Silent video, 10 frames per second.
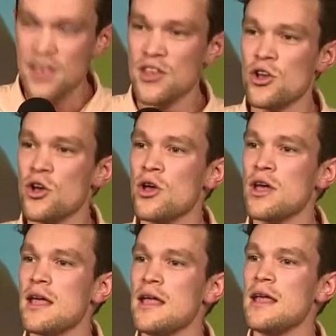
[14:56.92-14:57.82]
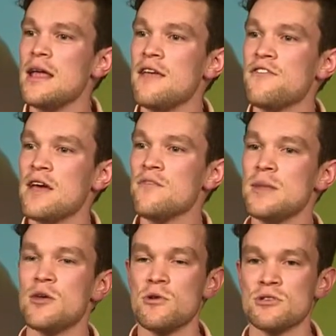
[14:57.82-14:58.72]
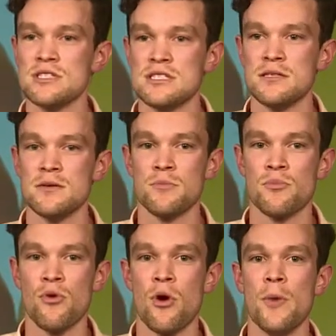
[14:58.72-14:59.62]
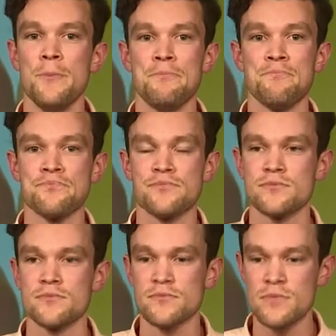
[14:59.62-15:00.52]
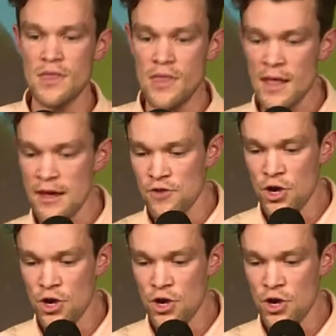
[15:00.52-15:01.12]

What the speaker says: You know, if you haven't been to Wilson's Prom, if